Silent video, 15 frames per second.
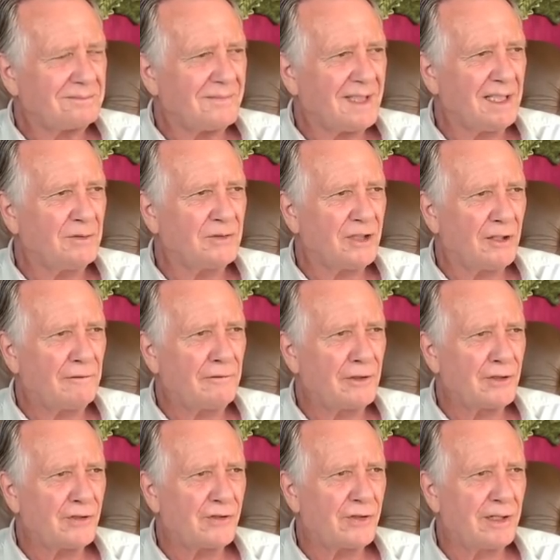It was our
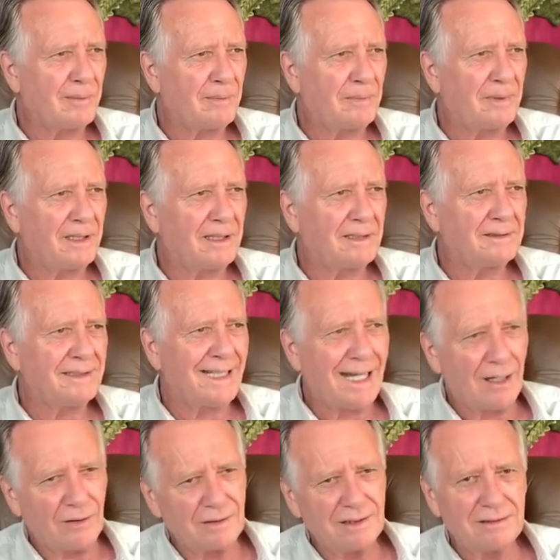first trip uh,
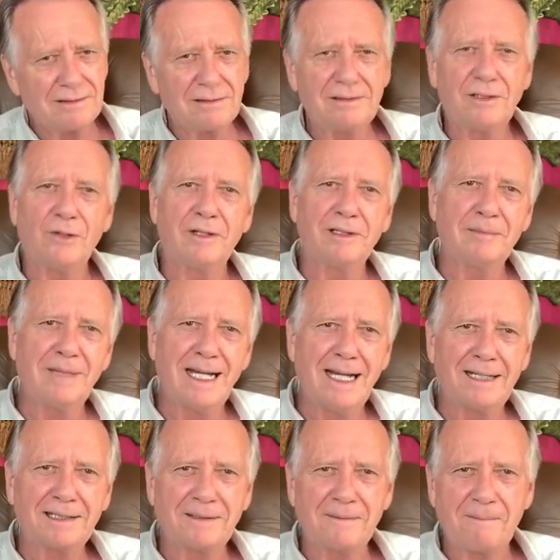down and going back.